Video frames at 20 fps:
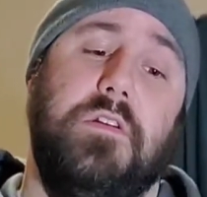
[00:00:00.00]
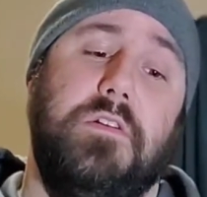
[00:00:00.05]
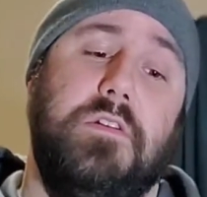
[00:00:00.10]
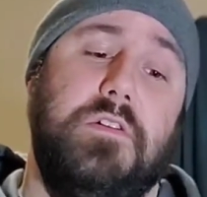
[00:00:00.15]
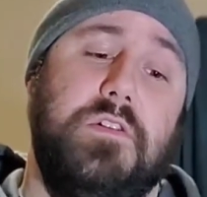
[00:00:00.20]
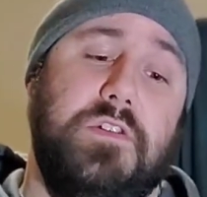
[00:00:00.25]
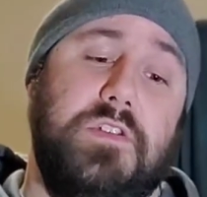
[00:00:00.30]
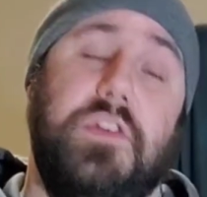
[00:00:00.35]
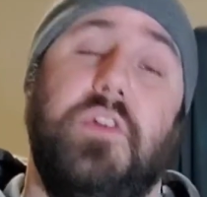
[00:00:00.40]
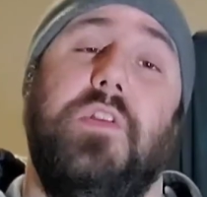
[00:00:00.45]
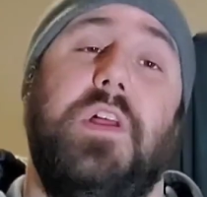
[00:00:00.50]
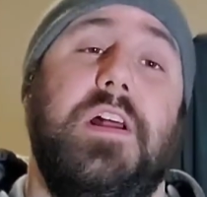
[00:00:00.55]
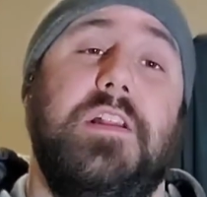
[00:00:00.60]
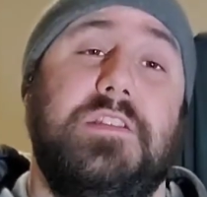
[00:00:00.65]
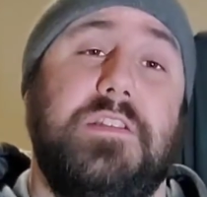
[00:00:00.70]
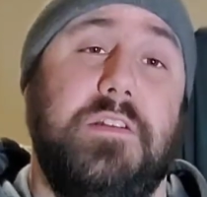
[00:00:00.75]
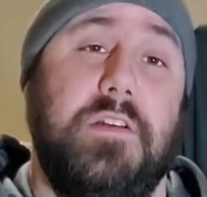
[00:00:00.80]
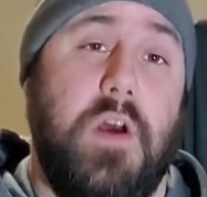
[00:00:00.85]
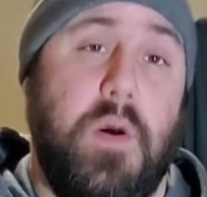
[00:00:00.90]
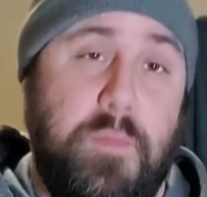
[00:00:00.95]
So that's
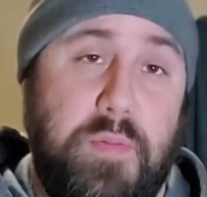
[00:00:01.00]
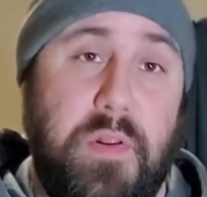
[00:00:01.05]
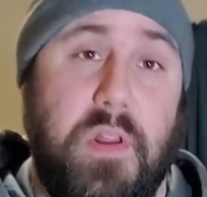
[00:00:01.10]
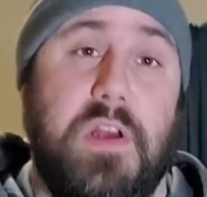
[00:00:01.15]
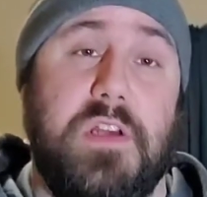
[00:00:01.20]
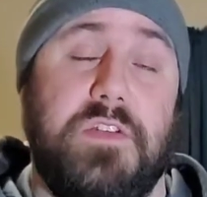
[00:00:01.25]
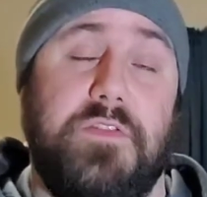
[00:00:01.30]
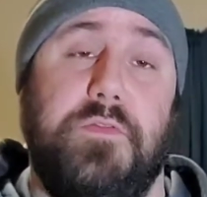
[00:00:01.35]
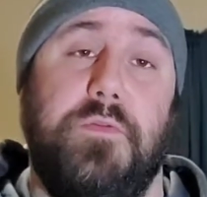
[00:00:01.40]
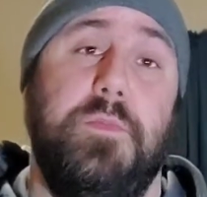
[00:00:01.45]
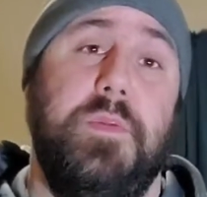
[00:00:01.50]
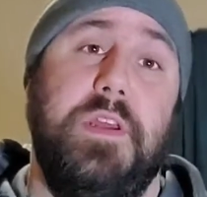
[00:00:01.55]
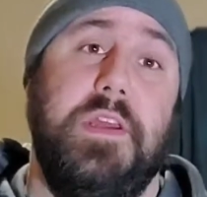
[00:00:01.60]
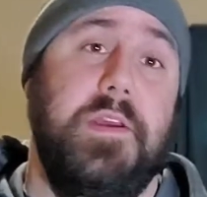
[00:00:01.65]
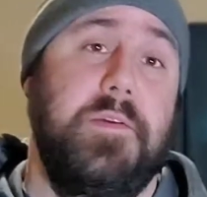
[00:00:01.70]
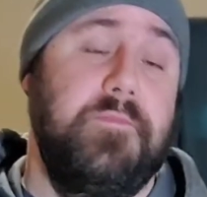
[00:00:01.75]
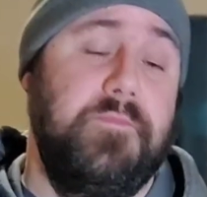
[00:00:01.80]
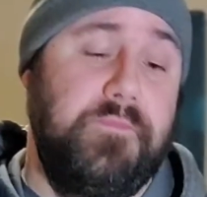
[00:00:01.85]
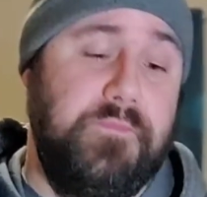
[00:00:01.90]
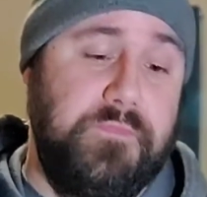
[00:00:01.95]
a plus for me.
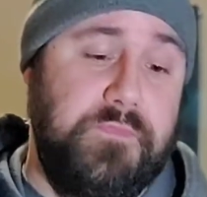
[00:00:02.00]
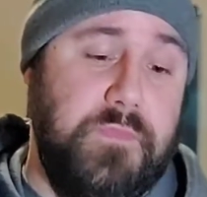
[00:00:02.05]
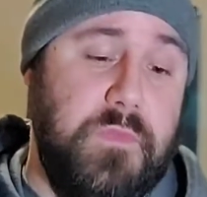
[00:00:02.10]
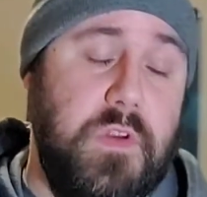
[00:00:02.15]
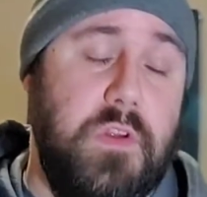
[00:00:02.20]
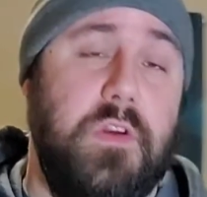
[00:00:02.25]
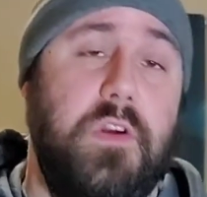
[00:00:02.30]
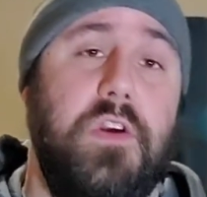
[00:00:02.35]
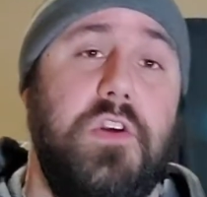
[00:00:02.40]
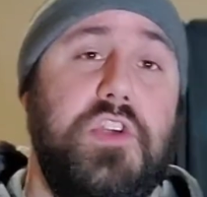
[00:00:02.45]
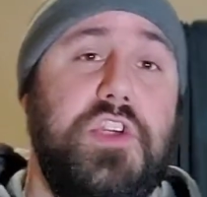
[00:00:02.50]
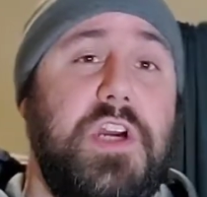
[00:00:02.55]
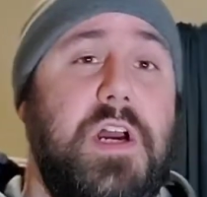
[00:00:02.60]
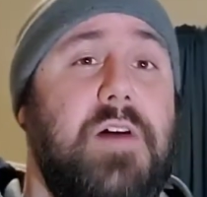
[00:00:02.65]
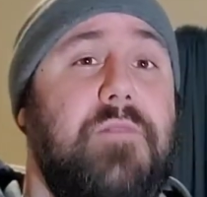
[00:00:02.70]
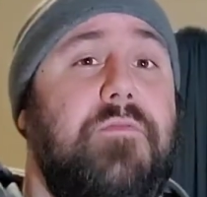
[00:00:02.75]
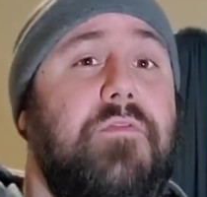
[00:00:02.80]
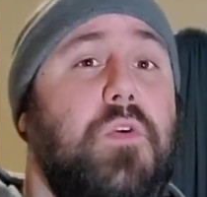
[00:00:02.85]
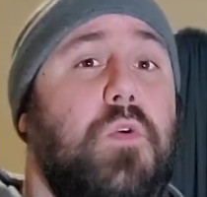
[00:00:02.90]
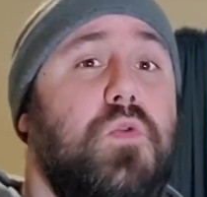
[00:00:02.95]
Good
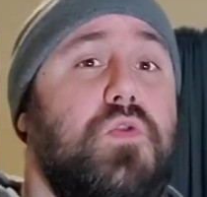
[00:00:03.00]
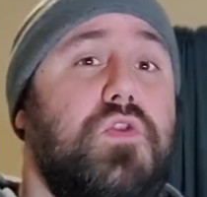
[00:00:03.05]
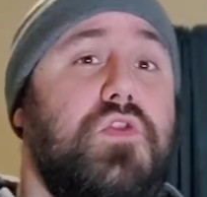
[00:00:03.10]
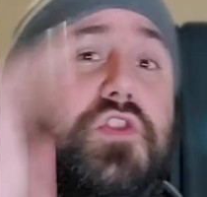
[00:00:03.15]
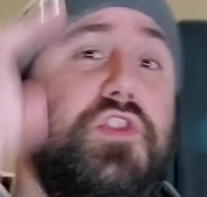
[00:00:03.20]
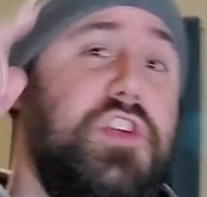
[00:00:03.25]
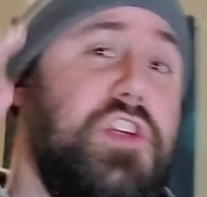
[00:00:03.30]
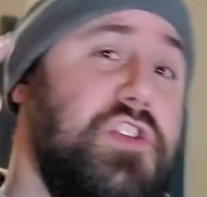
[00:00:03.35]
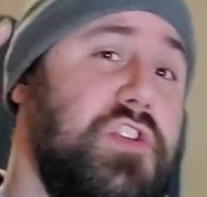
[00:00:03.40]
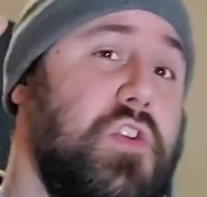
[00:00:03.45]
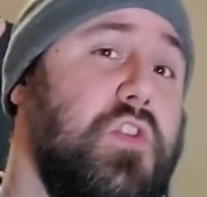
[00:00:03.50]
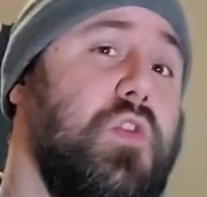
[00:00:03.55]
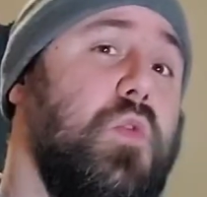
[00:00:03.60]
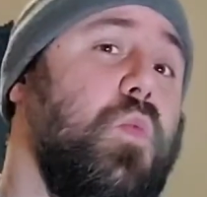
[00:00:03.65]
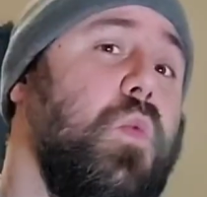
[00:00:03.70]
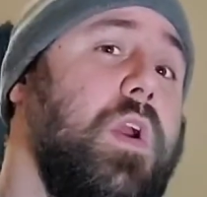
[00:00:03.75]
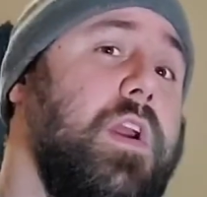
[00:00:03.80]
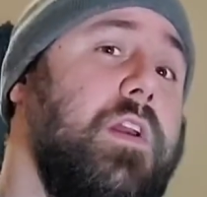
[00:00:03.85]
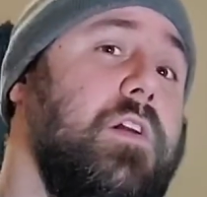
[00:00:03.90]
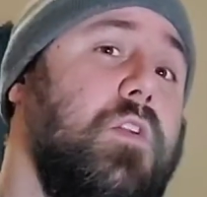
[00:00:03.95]
job, Folgers, just on a
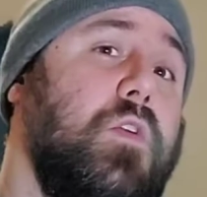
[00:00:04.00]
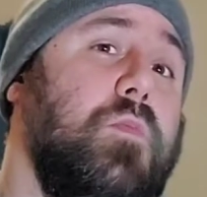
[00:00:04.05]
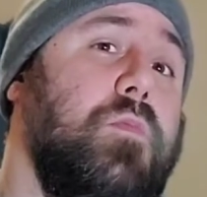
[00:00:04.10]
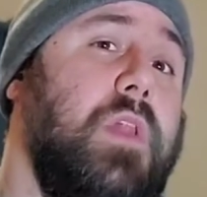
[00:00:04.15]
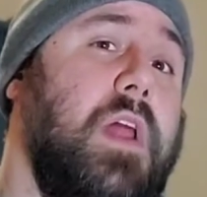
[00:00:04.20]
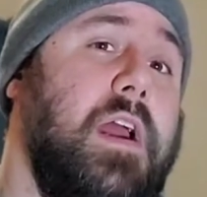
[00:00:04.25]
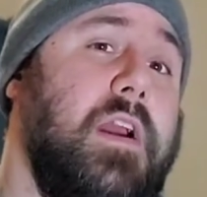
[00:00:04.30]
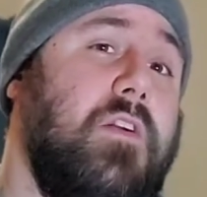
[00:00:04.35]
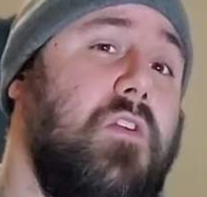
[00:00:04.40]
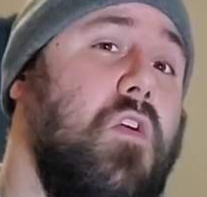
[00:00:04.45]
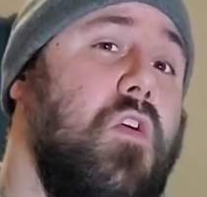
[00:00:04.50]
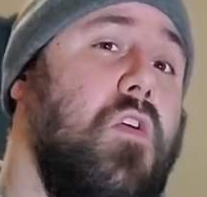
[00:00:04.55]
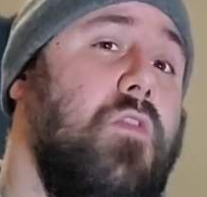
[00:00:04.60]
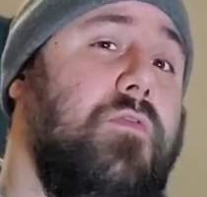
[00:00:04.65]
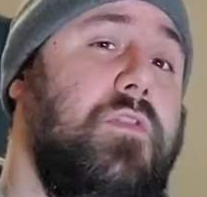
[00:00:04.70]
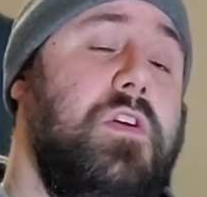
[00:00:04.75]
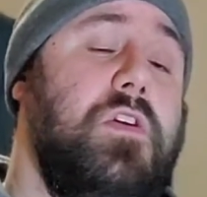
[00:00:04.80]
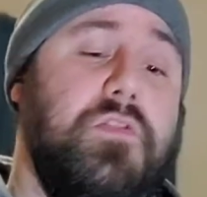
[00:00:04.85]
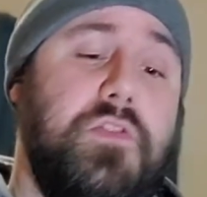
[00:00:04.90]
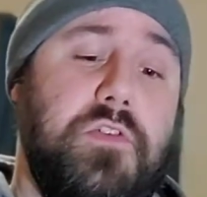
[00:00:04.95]
regular black coffee
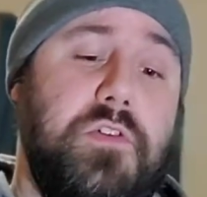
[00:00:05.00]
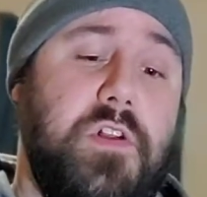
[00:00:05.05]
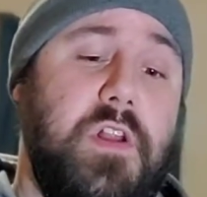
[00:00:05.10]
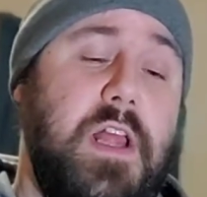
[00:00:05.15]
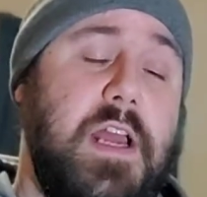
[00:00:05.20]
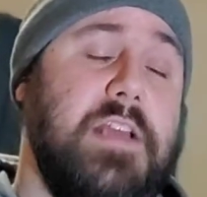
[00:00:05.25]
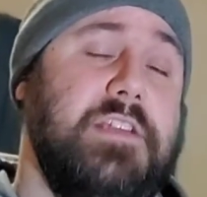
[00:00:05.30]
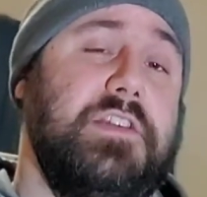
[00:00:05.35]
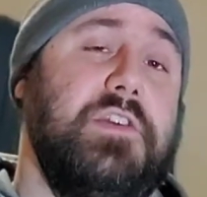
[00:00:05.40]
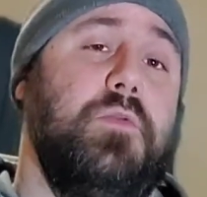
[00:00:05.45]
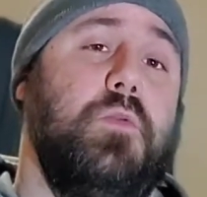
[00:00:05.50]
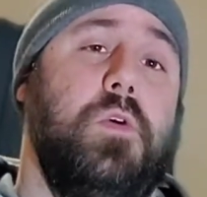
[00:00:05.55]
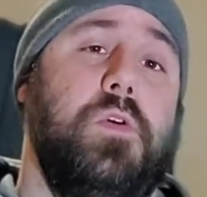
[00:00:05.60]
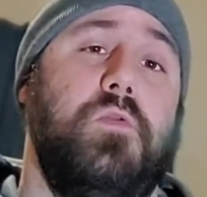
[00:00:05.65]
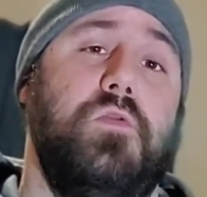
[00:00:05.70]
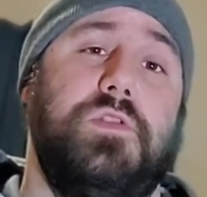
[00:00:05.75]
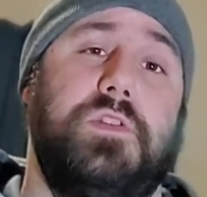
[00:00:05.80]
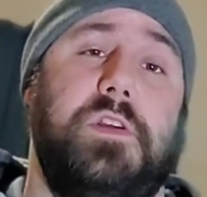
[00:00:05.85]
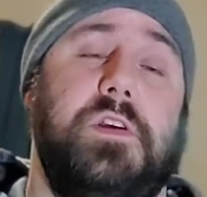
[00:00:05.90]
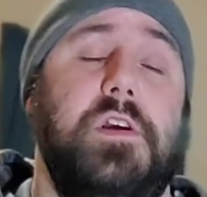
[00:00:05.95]
on your classic
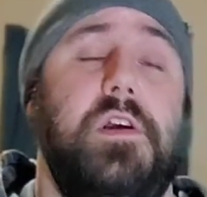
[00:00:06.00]
roast.